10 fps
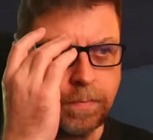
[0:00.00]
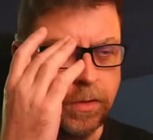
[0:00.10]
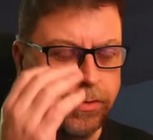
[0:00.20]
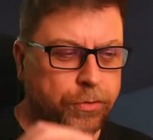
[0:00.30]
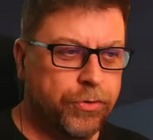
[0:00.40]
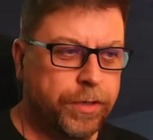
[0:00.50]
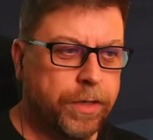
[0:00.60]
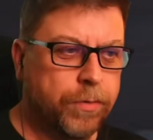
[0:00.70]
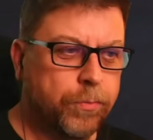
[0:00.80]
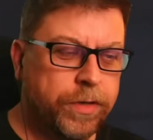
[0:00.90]
you
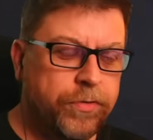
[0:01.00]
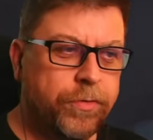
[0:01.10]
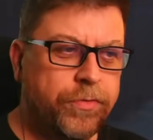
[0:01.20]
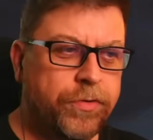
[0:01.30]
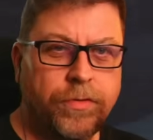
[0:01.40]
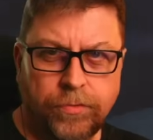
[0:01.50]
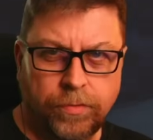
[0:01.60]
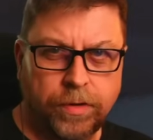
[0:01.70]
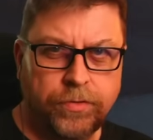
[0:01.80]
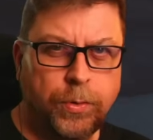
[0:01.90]
should research a
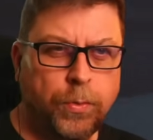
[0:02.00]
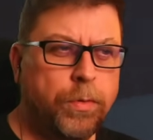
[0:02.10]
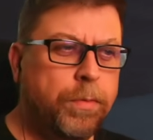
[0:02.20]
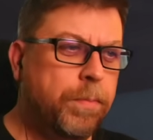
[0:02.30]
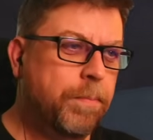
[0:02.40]
construction tool,